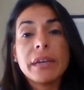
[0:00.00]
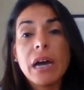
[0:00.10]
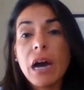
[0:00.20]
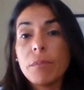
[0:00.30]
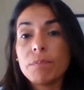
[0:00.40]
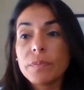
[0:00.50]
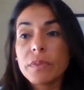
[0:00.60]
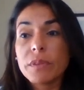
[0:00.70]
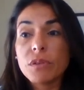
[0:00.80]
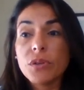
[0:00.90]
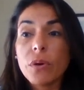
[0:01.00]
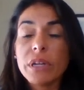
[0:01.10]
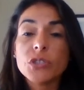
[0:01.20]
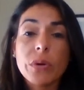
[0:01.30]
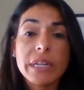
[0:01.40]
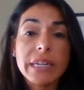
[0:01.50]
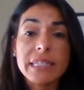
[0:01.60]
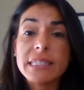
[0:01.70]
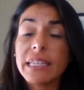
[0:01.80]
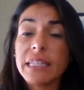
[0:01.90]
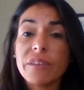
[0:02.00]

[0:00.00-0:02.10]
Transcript: in 2019,